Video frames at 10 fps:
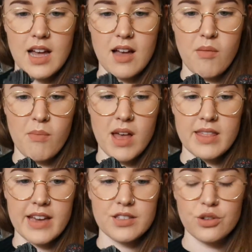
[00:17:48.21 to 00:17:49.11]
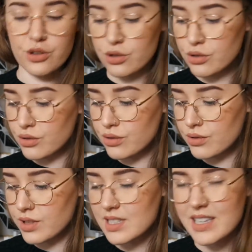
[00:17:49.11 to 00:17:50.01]
They're so
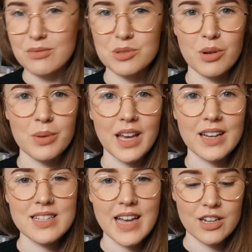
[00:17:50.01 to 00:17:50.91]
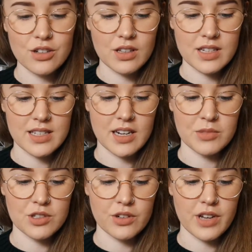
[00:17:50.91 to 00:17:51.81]
cool. The set was probably like $10, and
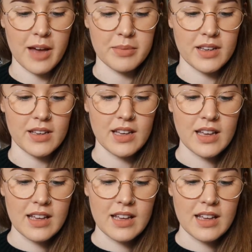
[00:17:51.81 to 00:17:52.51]
I'm so happy